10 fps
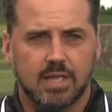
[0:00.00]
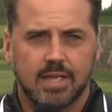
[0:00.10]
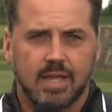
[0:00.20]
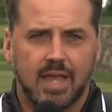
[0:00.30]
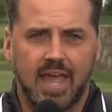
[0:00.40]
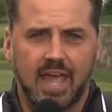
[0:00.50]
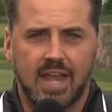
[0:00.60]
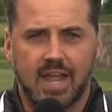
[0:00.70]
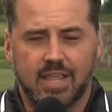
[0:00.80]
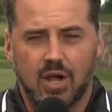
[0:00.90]
And,
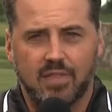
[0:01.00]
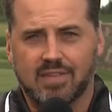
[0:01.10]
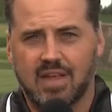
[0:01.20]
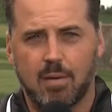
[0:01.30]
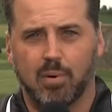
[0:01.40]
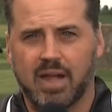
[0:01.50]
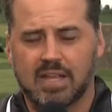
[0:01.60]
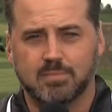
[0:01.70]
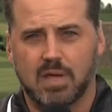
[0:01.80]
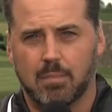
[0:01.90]
I think Tom Brady
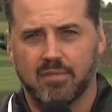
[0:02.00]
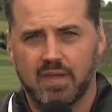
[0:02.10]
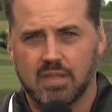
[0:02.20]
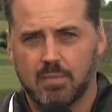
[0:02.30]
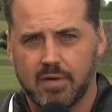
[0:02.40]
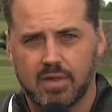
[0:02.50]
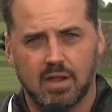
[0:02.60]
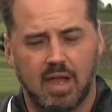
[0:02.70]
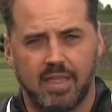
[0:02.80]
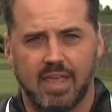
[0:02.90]
has become a victim of it.
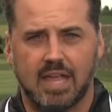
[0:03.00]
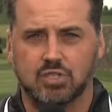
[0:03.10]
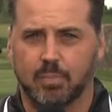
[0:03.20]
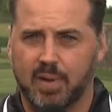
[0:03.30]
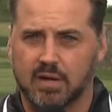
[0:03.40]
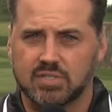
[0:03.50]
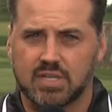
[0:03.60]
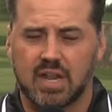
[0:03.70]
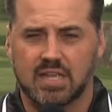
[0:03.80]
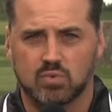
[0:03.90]
I think Adrian
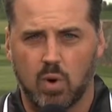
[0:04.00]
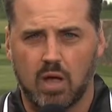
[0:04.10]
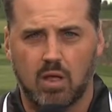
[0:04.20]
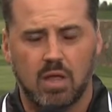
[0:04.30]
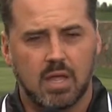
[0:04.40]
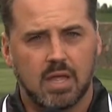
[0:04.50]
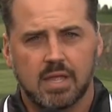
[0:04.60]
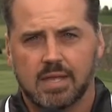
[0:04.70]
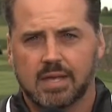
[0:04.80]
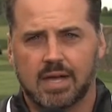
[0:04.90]
Peterson as well.
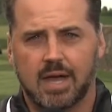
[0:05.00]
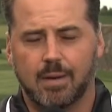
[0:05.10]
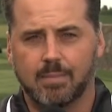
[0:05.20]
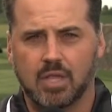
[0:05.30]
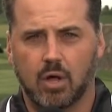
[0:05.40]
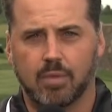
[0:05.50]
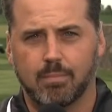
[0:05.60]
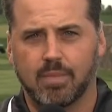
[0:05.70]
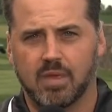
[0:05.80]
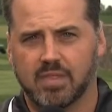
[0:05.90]

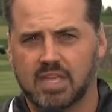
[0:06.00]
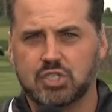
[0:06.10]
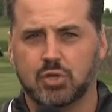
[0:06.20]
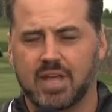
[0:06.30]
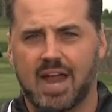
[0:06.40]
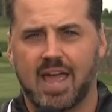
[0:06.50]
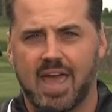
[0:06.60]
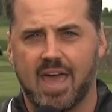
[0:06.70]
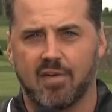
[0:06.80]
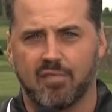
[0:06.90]
The issue that I
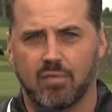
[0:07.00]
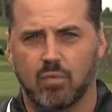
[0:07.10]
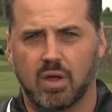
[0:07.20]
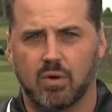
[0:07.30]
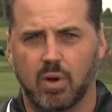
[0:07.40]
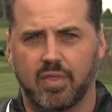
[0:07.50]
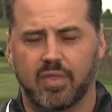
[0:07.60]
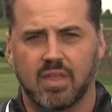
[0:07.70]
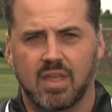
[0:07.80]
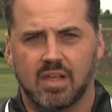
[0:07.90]
have with
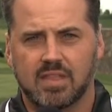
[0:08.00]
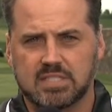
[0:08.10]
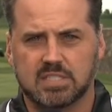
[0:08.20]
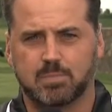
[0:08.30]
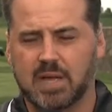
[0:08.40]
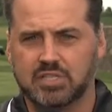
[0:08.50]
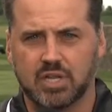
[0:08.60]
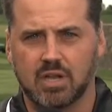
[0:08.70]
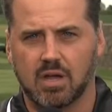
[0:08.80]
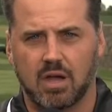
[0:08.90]
this
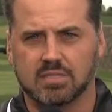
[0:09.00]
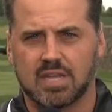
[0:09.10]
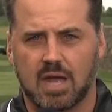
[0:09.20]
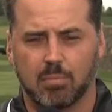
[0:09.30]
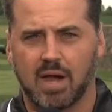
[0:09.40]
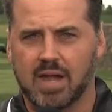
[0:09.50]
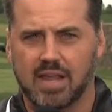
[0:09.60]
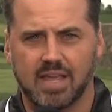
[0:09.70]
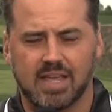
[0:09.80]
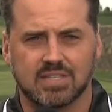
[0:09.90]
suspension on Tom Brady
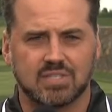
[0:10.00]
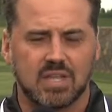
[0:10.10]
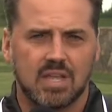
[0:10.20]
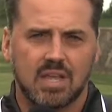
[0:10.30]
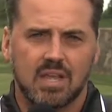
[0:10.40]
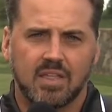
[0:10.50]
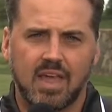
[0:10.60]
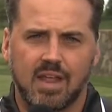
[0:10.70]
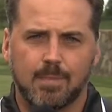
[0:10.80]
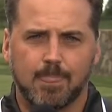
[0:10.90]
is
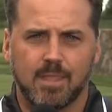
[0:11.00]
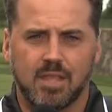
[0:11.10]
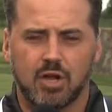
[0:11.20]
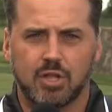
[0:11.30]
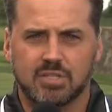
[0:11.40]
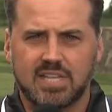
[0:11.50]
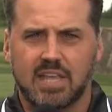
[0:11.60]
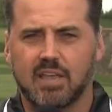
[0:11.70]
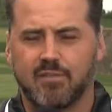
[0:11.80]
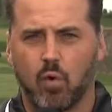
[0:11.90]
that, you're
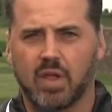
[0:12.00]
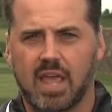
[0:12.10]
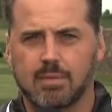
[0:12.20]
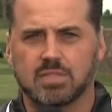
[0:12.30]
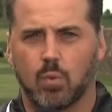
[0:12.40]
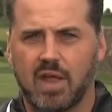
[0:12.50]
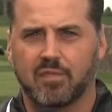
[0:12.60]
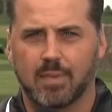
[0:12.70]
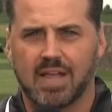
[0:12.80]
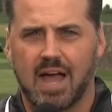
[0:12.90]
taking 4 games away
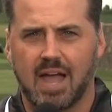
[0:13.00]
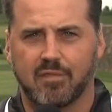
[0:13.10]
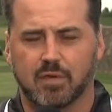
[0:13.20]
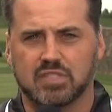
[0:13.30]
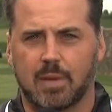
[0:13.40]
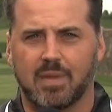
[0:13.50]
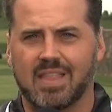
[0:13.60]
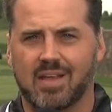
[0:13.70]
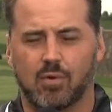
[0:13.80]
from a guy for something that